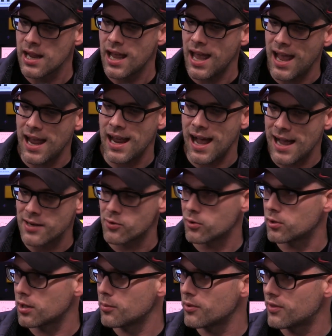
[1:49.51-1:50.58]
"Hey, I don't
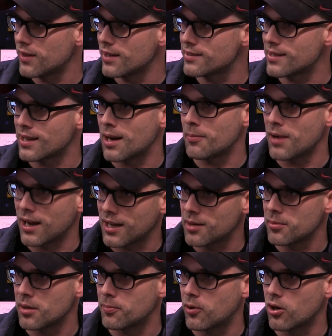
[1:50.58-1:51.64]
agree with this, and I'm not going to
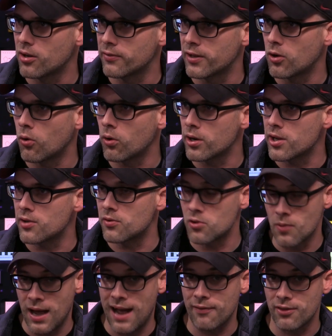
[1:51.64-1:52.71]
be a part of it," or you
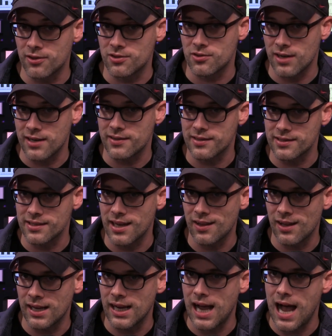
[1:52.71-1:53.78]
you have the strength to say,
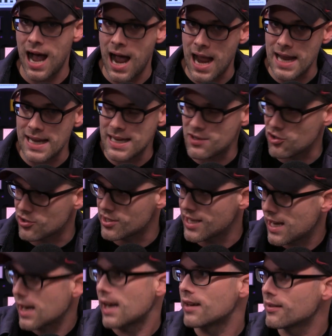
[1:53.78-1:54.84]
"Like I just
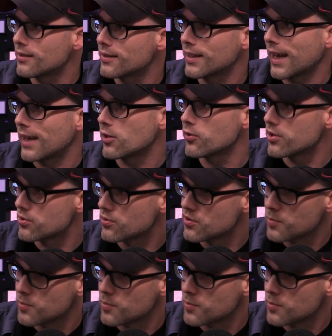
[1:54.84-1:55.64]
can't handle this